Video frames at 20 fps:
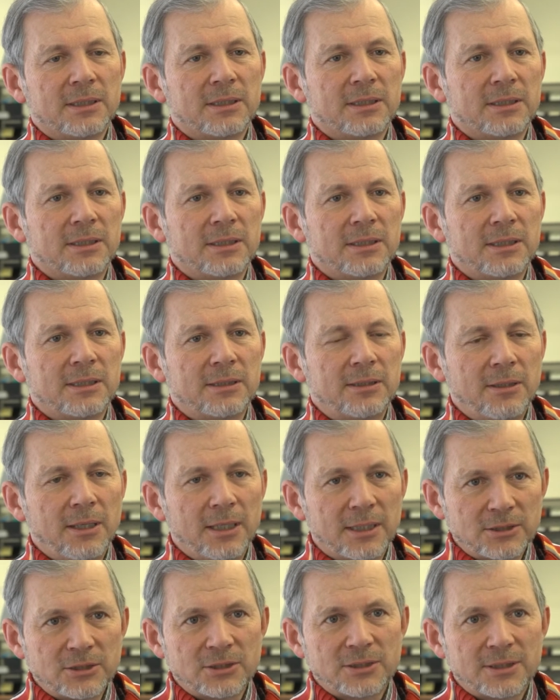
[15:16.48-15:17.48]
uh, at a
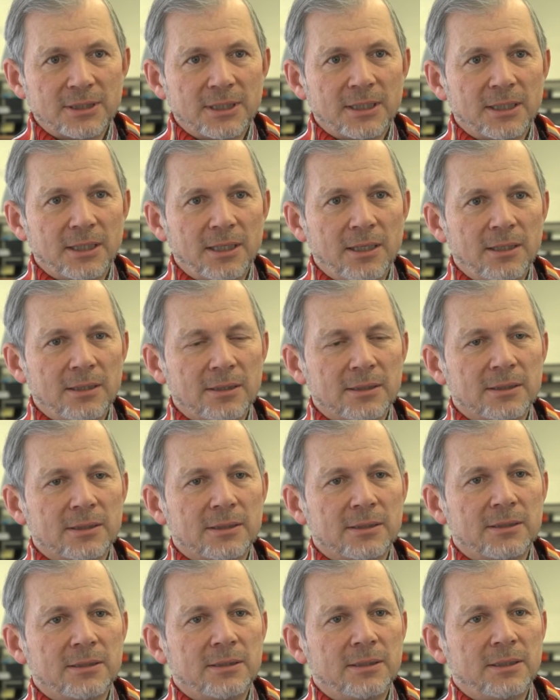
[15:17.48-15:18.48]
large scale,
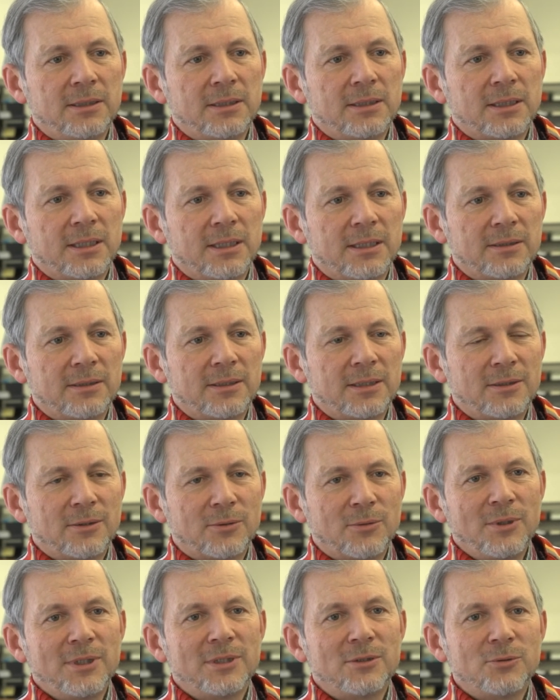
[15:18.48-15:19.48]
uh, and that
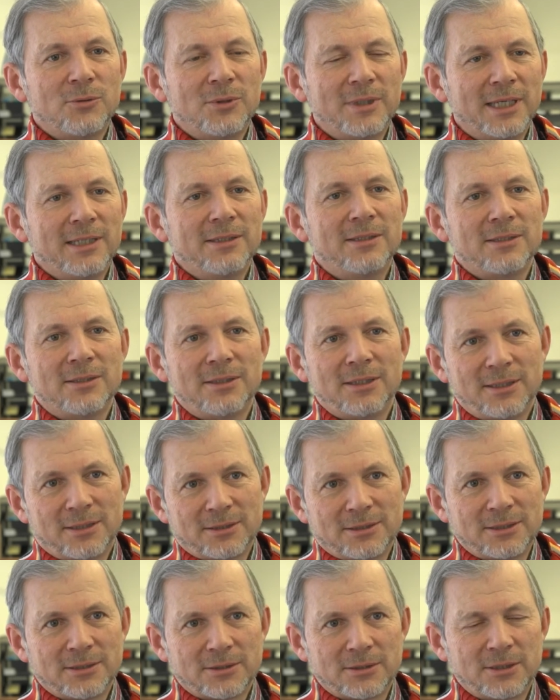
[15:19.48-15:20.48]
only together they
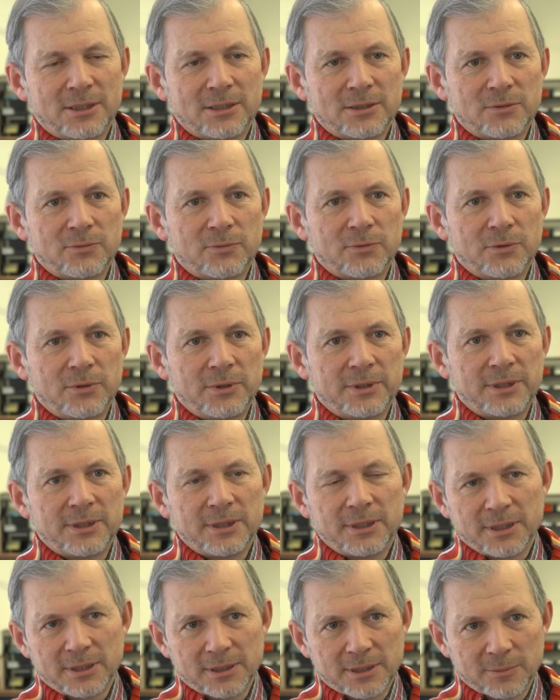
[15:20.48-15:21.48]
are successful. And
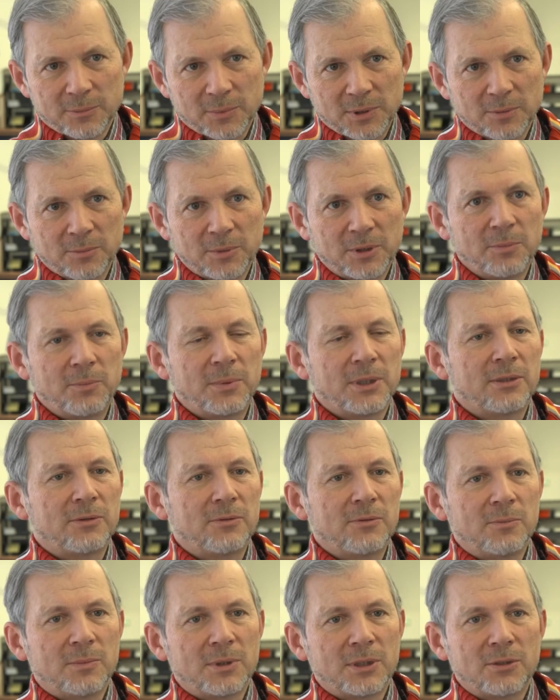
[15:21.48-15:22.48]
again, I'm coming back
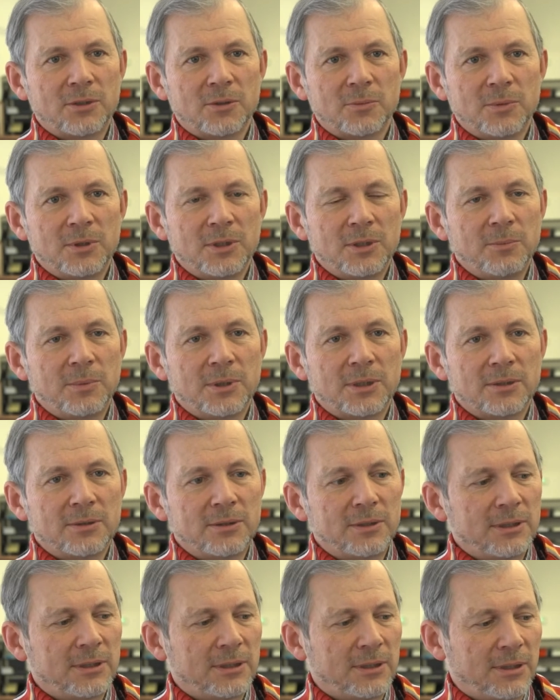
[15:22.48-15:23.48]
to my comment
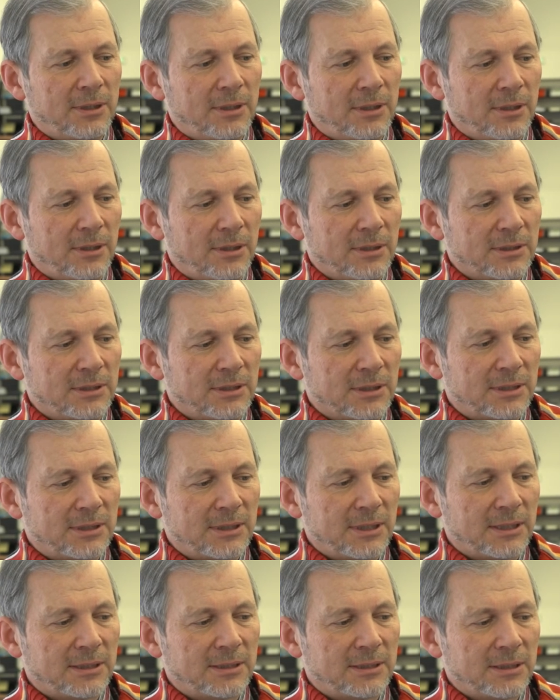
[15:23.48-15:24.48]
about the
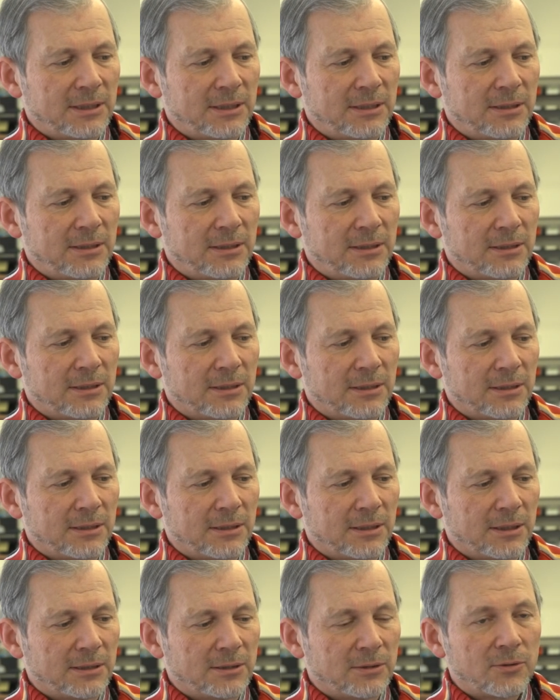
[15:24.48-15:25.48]
success in
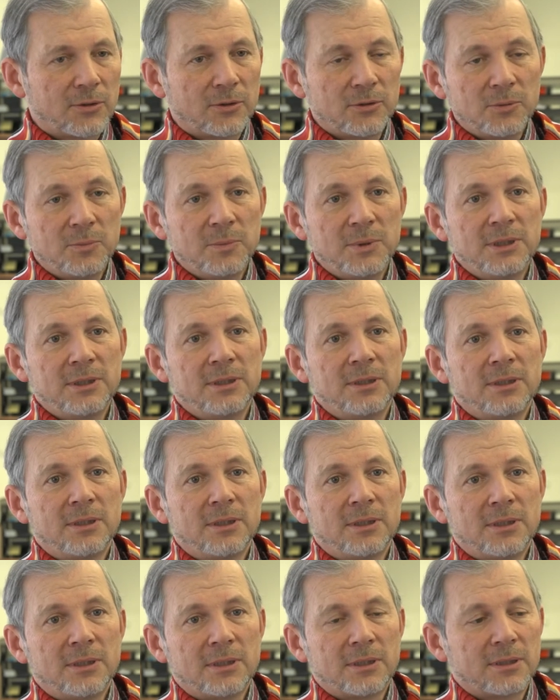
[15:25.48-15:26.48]
uh, astronomy.
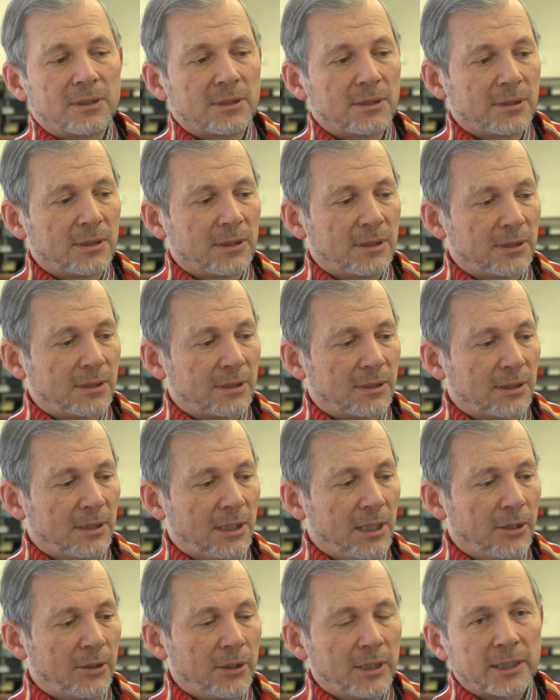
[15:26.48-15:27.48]
Uh,
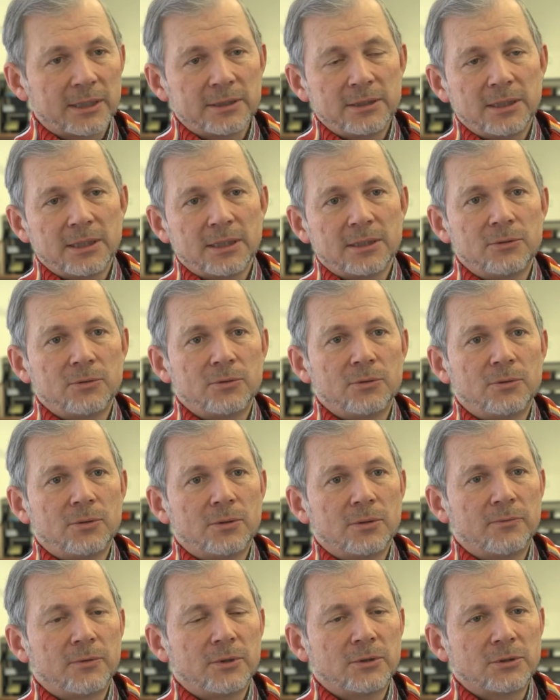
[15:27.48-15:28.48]
Alain
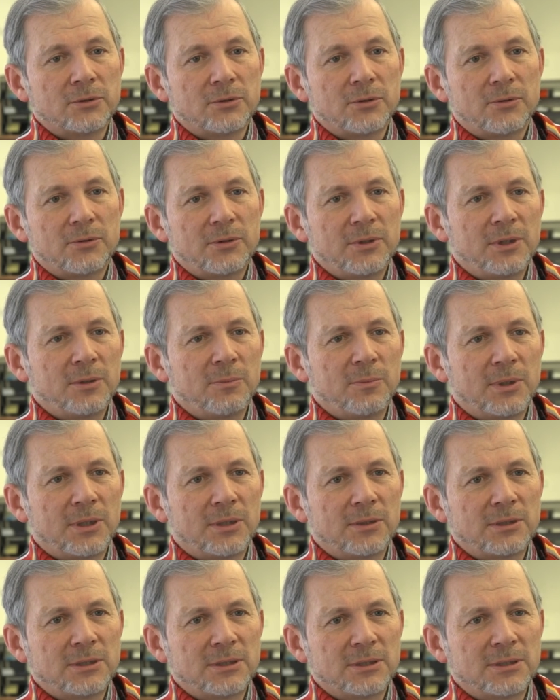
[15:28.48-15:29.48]
Arneado was talking
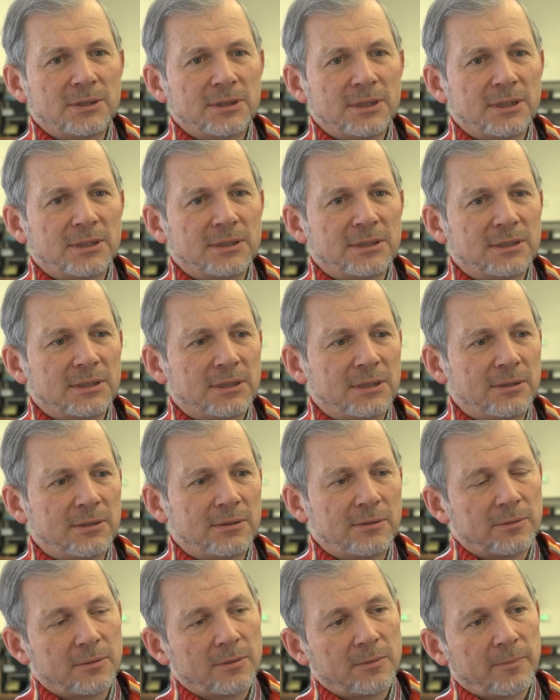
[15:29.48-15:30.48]
about success
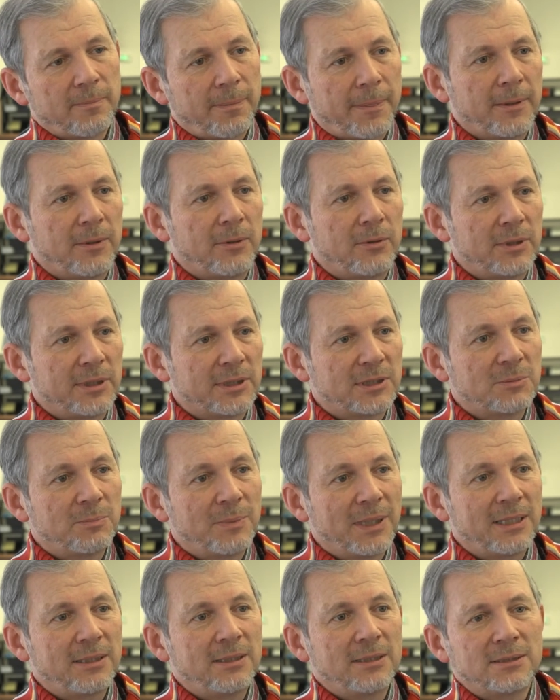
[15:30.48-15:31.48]
in, or
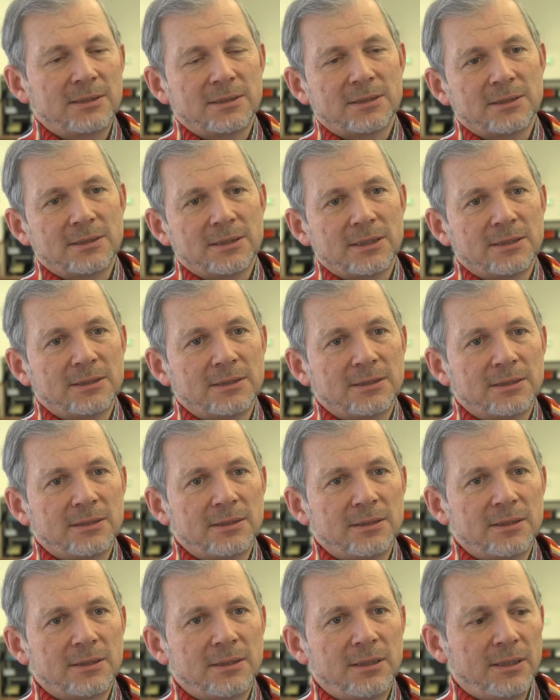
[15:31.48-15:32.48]
expected success
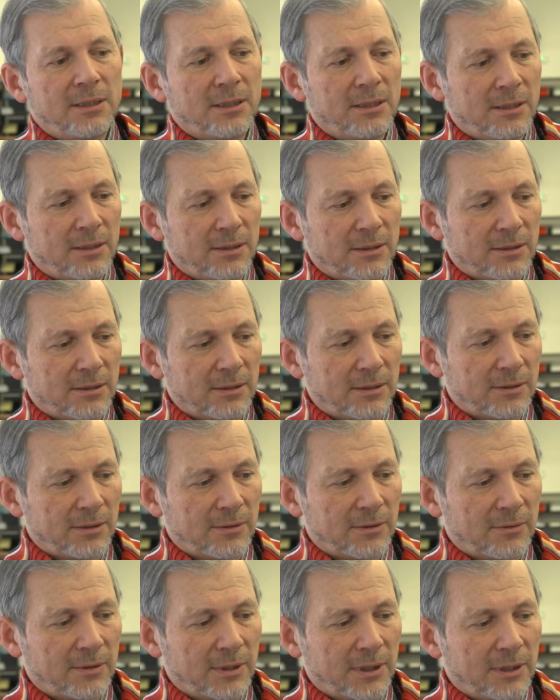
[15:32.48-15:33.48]
in the
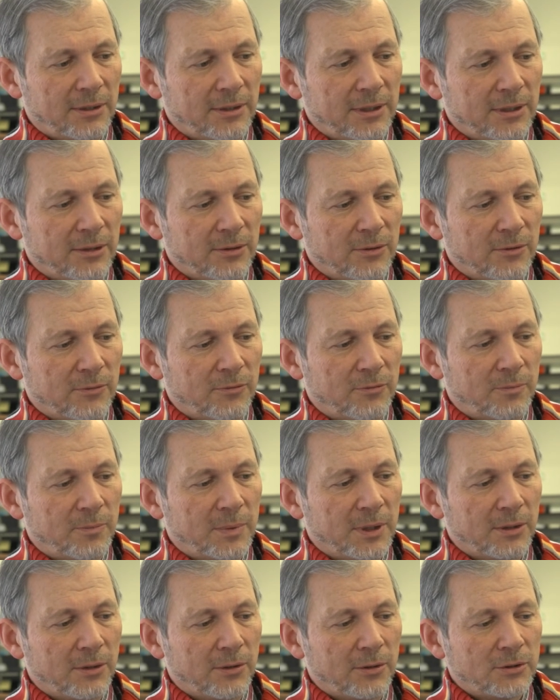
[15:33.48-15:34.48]
uh, area of
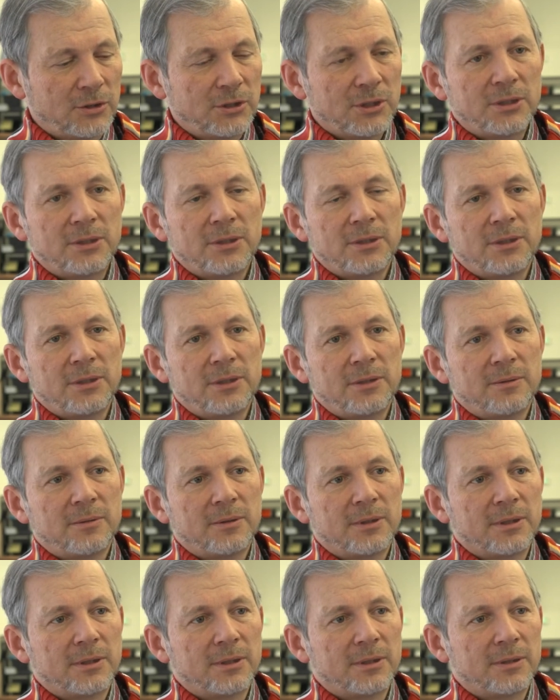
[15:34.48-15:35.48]
biological
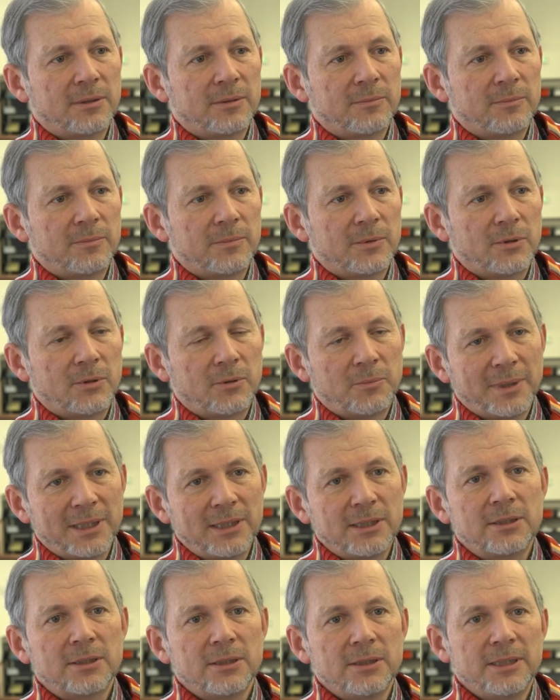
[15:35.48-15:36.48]
um, or
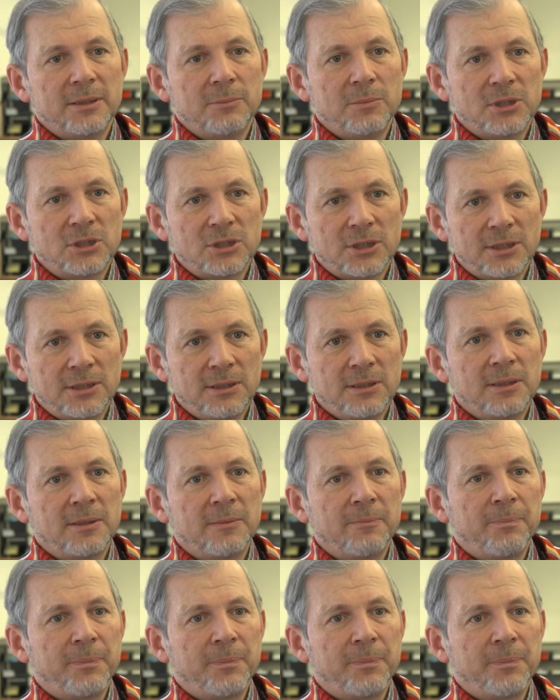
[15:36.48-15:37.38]
medical imaging.